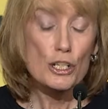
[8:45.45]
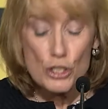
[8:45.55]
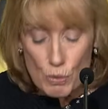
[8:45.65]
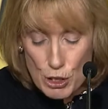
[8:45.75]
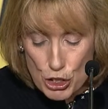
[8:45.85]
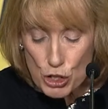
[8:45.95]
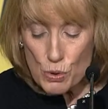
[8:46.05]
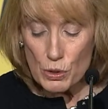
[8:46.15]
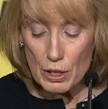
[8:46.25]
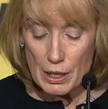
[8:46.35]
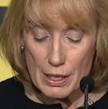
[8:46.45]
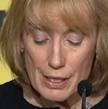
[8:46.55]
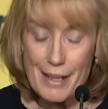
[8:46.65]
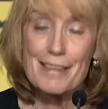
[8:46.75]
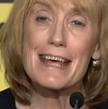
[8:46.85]
to ensure
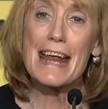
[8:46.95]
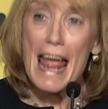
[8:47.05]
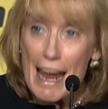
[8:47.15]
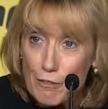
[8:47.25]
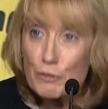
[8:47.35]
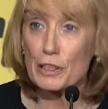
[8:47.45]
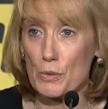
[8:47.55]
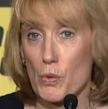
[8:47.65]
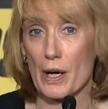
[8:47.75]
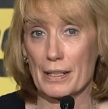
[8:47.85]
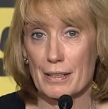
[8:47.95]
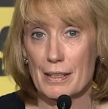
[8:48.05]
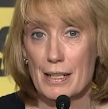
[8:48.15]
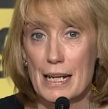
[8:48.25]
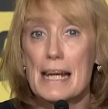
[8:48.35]
that everyone
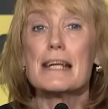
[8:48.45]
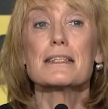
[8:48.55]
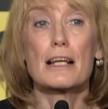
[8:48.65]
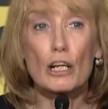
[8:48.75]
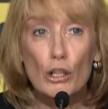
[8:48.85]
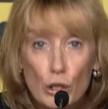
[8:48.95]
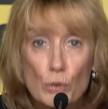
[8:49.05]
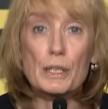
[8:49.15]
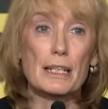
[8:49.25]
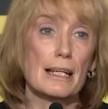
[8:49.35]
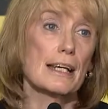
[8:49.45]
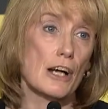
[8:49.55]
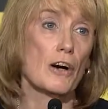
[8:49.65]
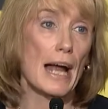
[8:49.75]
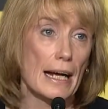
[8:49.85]
is included in
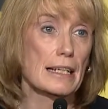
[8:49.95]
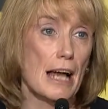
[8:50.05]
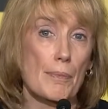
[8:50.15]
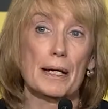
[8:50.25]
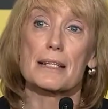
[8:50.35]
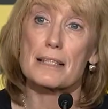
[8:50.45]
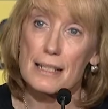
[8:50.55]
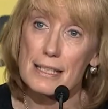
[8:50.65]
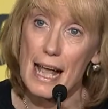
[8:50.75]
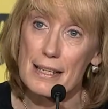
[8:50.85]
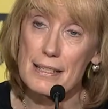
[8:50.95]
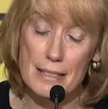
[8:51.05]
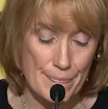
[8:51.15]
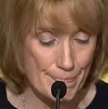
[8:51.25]
our economic success.